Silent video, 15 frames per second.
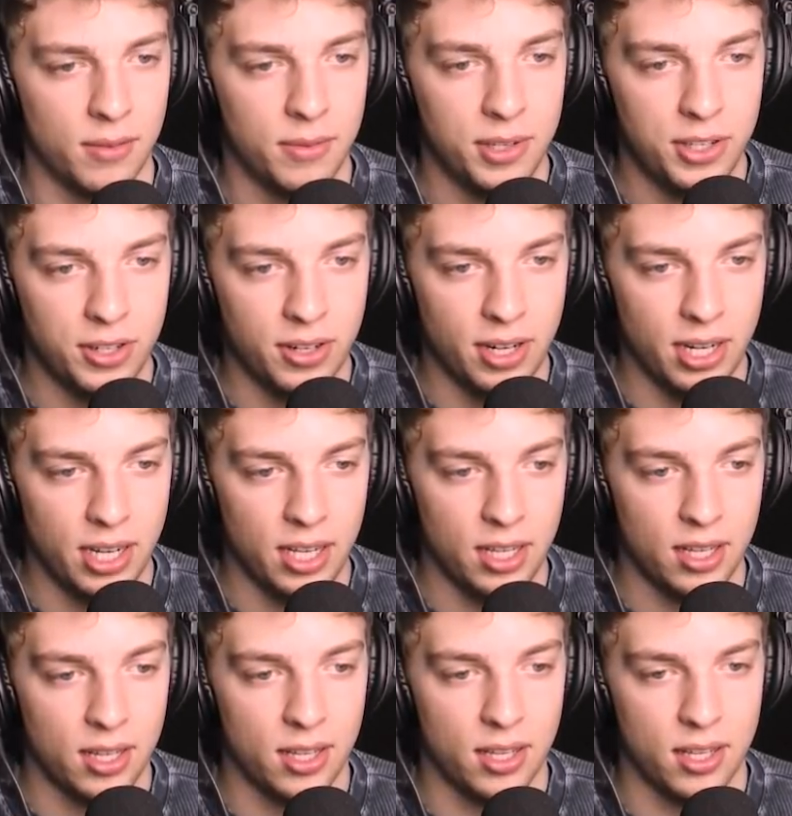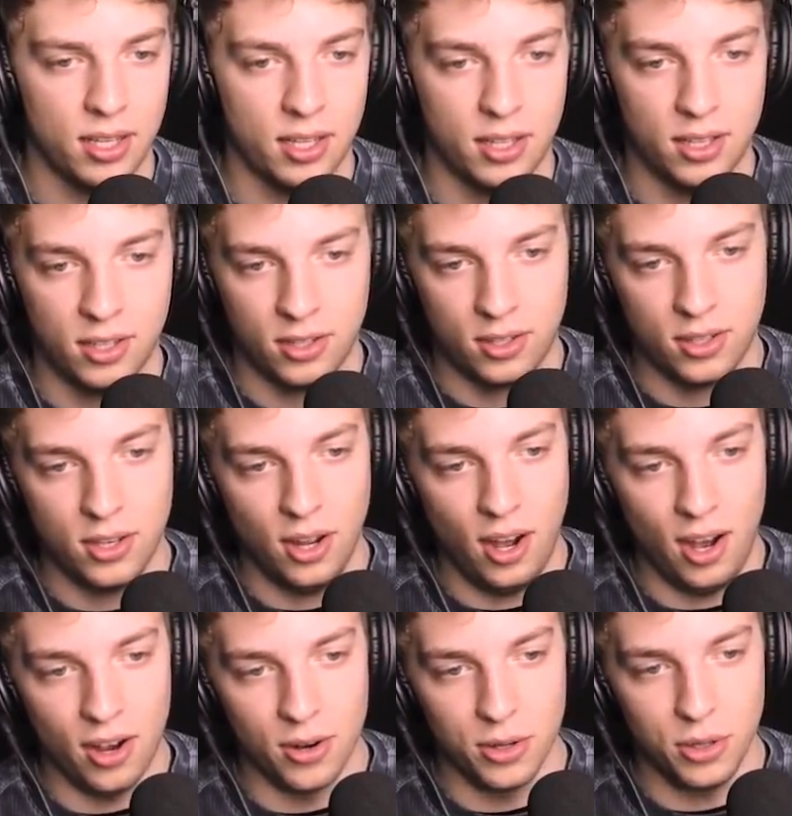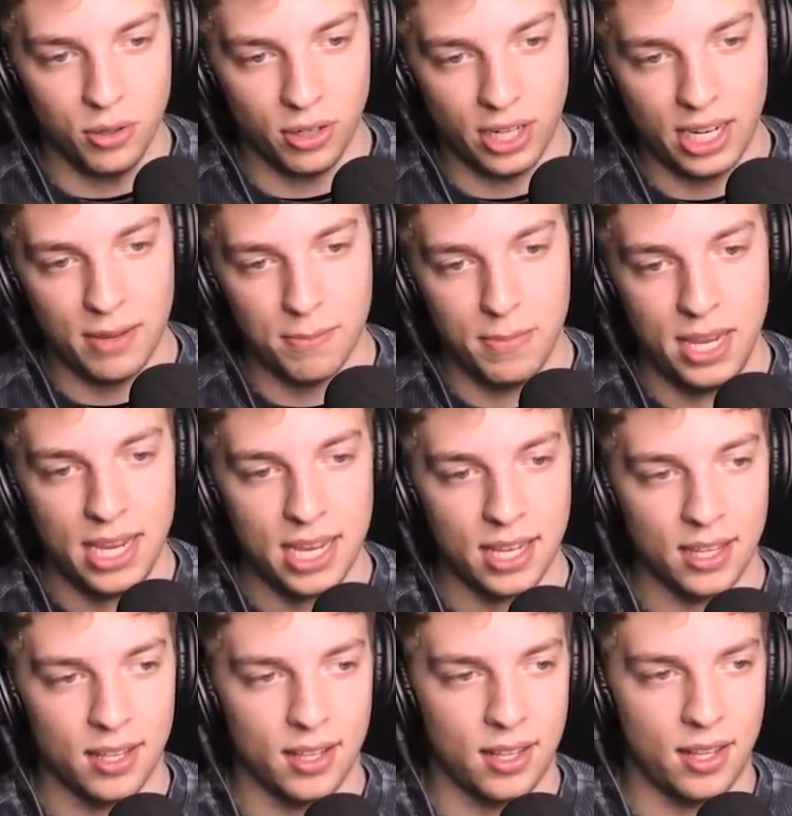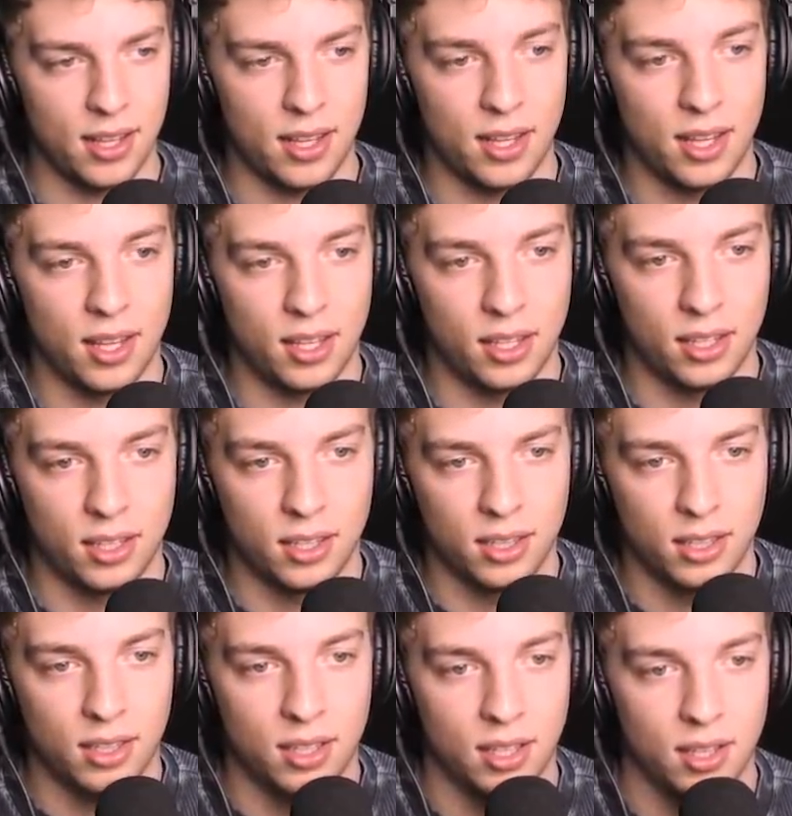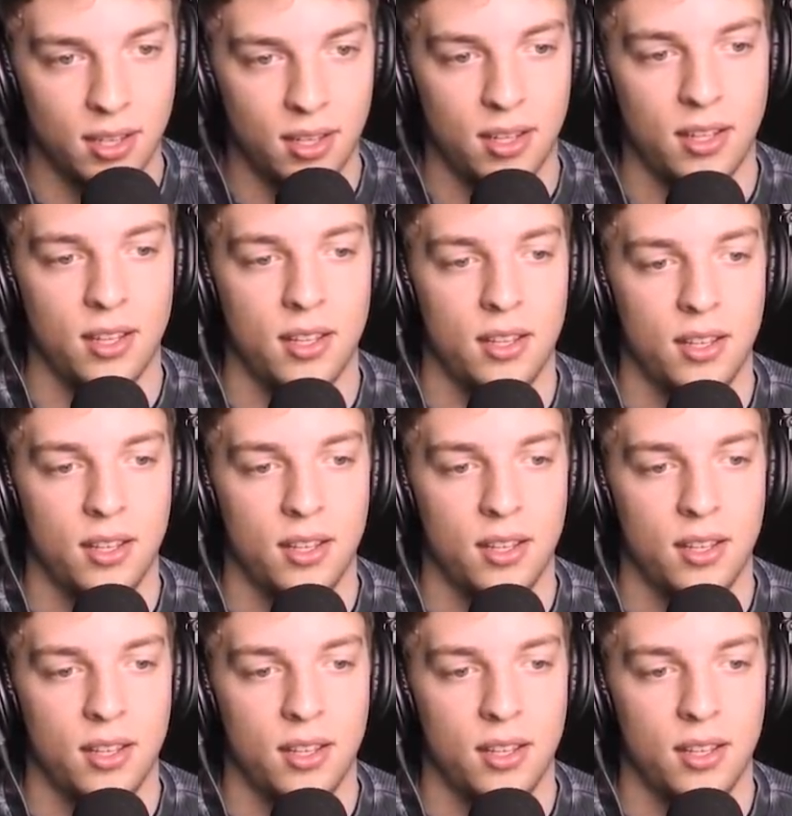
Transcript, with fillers: you try hitting me there, Josh? No, you tried to hit Did me. Did you issue my gender? Wait,